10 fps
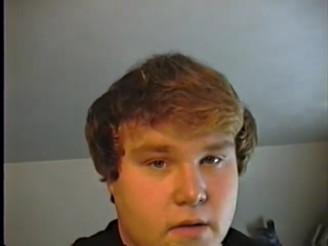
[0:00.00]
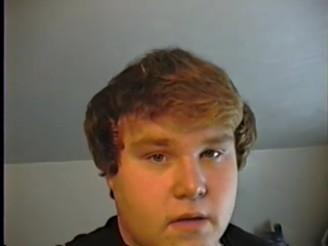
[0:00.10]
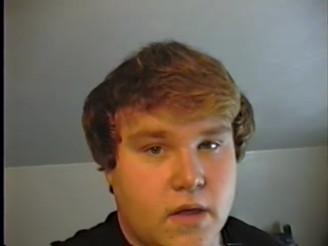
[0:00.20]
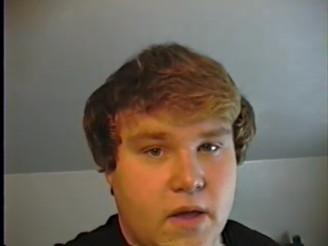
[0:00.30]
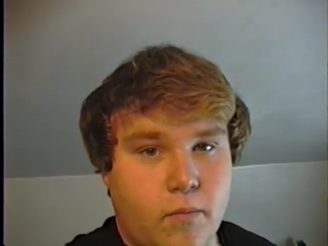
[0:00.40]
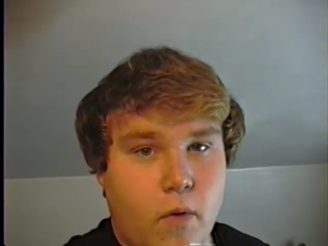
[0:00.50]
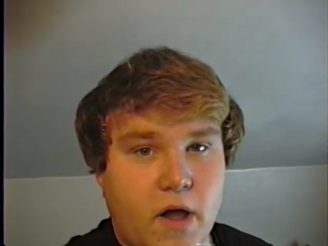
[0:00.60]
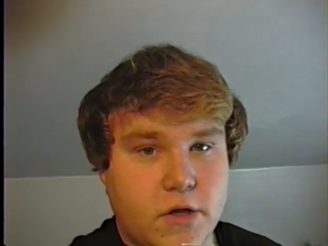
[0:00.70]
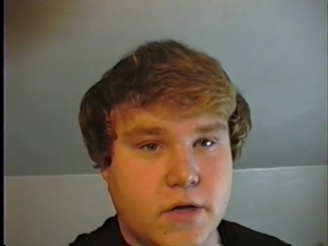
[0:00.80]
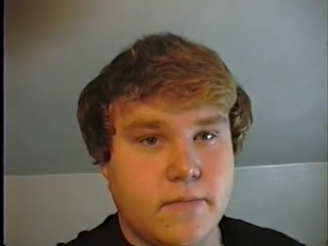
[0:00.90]
keep
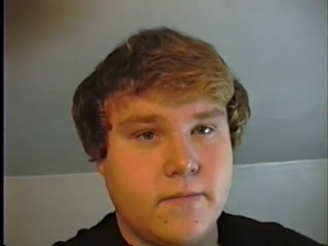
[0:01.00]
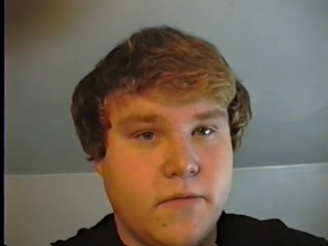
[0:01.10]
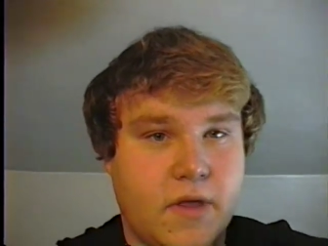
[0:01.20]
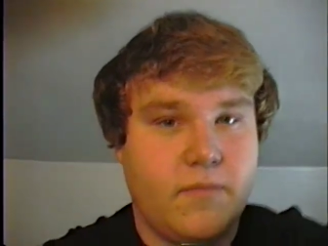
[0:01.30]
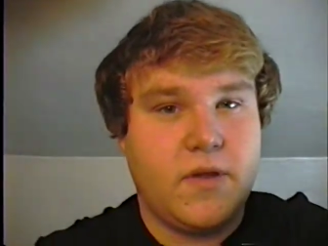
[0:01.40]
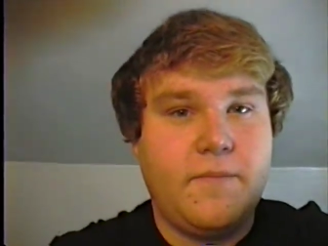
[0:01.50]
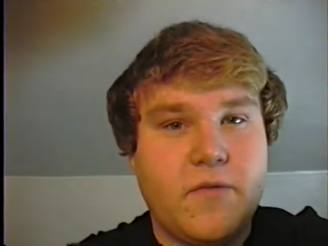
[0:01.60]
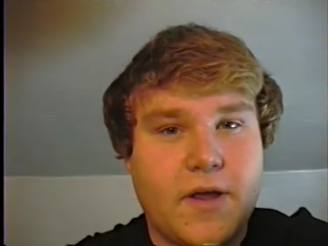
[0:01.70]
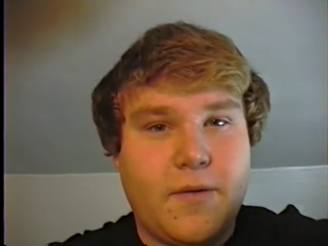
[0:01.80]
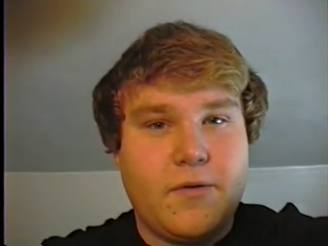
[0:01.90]
watching. Thumbs up
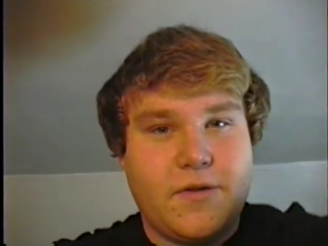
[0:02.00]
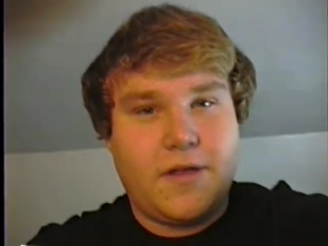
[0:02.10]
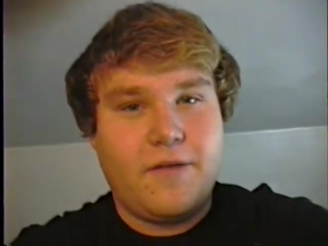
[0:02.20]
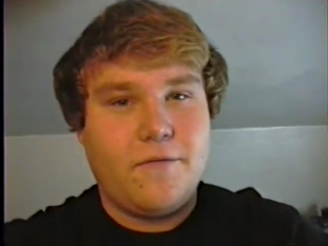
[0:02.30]
for kebertxela